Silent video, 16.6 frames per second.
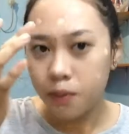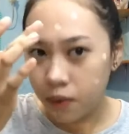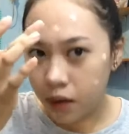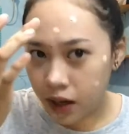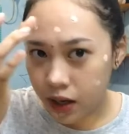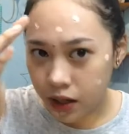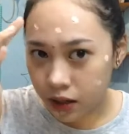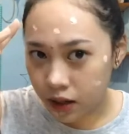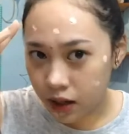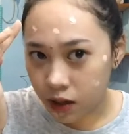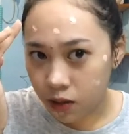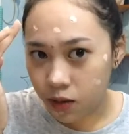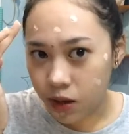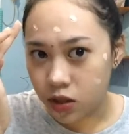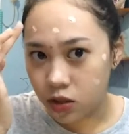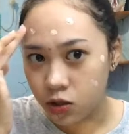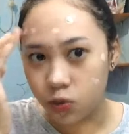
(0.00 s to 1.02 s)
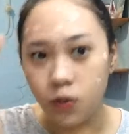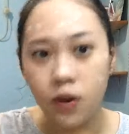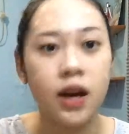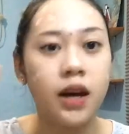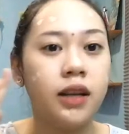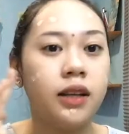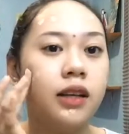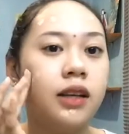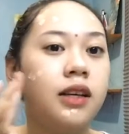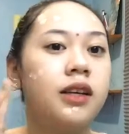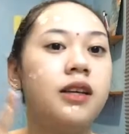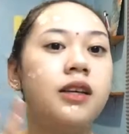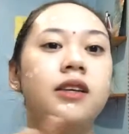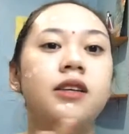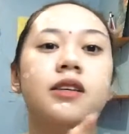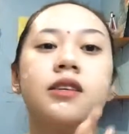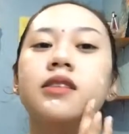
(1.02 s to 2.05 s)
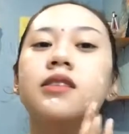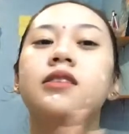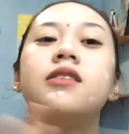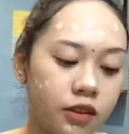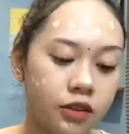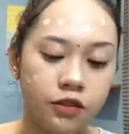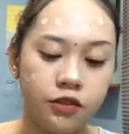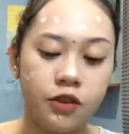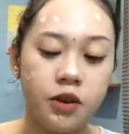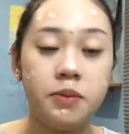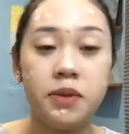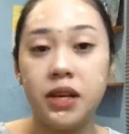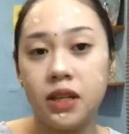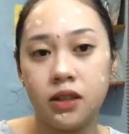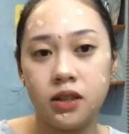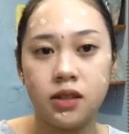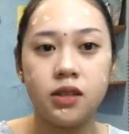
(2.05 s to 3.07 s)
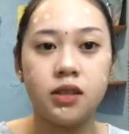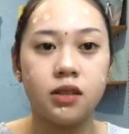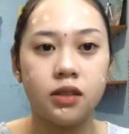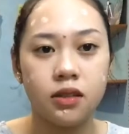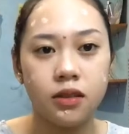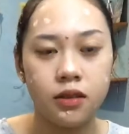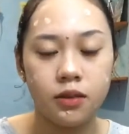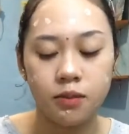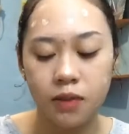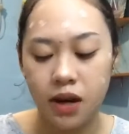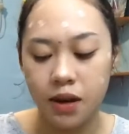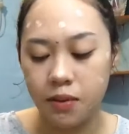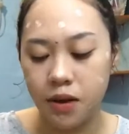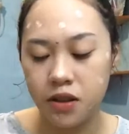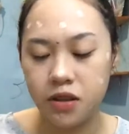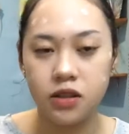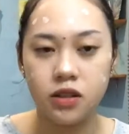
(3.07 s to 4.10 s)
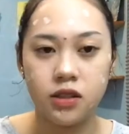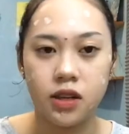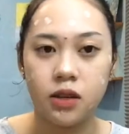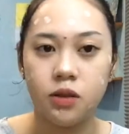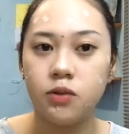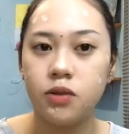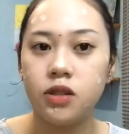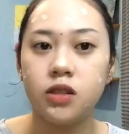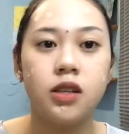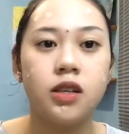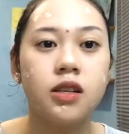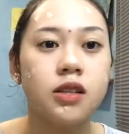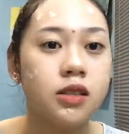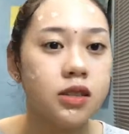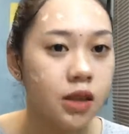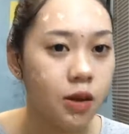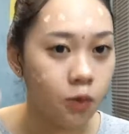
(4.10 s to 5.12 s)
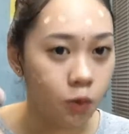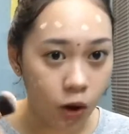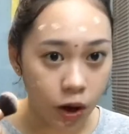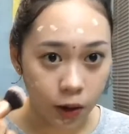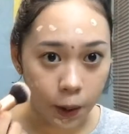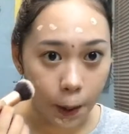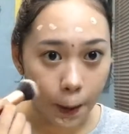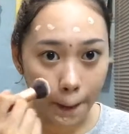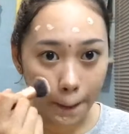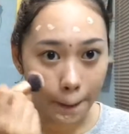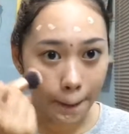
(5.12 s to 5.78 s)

My language 1 is, for me it's my mother tongue, which is Cebuano.